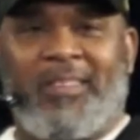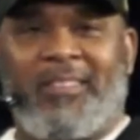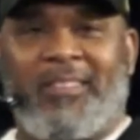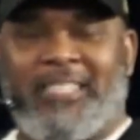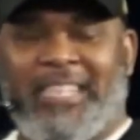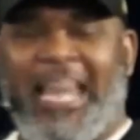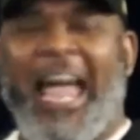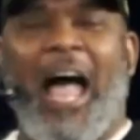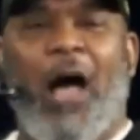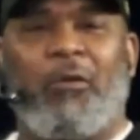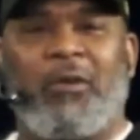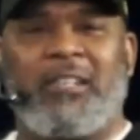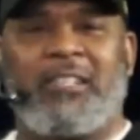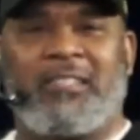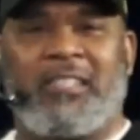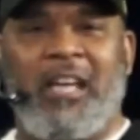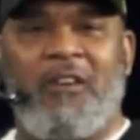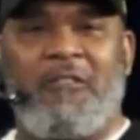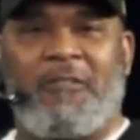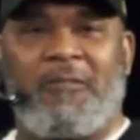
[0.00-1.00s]
childish
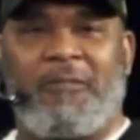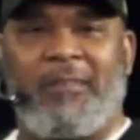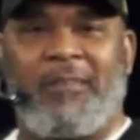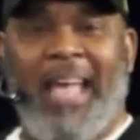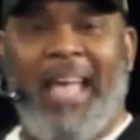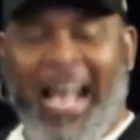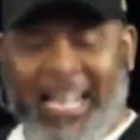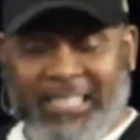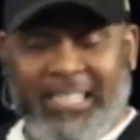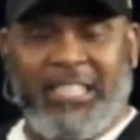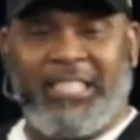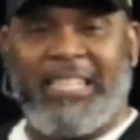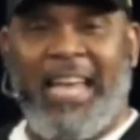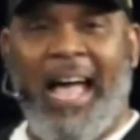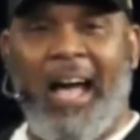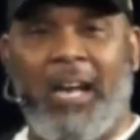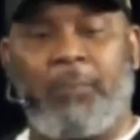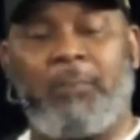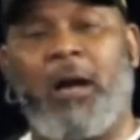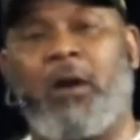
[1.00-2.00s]
stuff as a
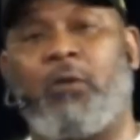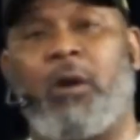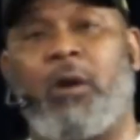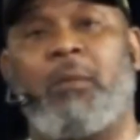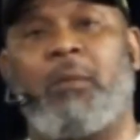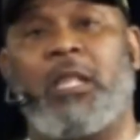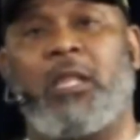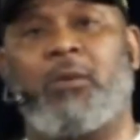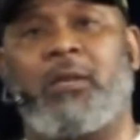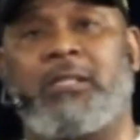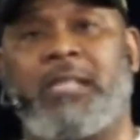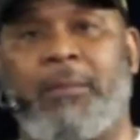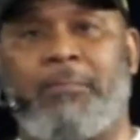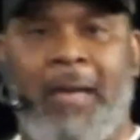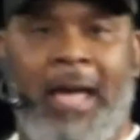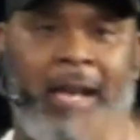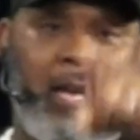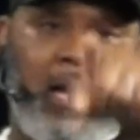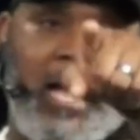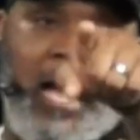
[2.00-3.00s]
child, and my grandmother would say,
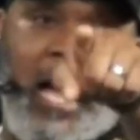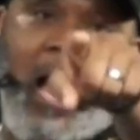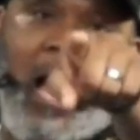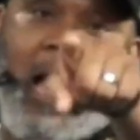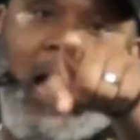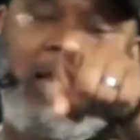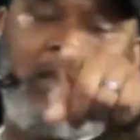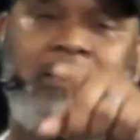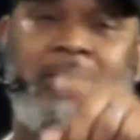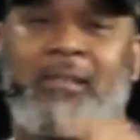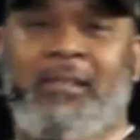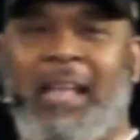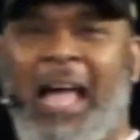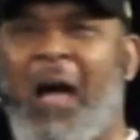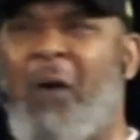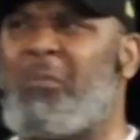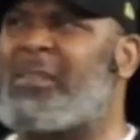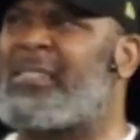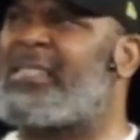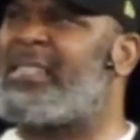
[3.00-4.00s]
"Man of God," I
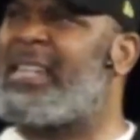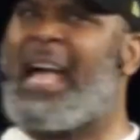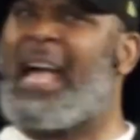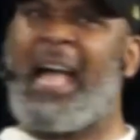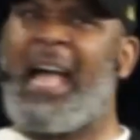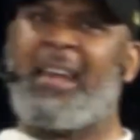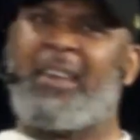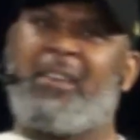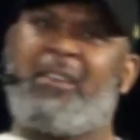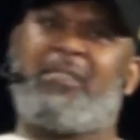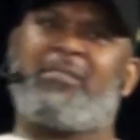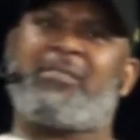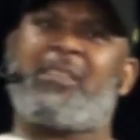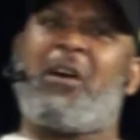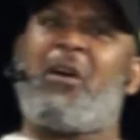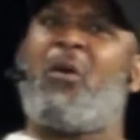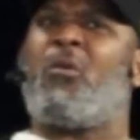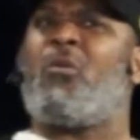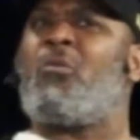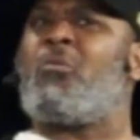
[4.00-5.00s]
was 9 years
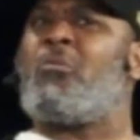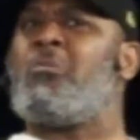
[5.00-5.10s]
old.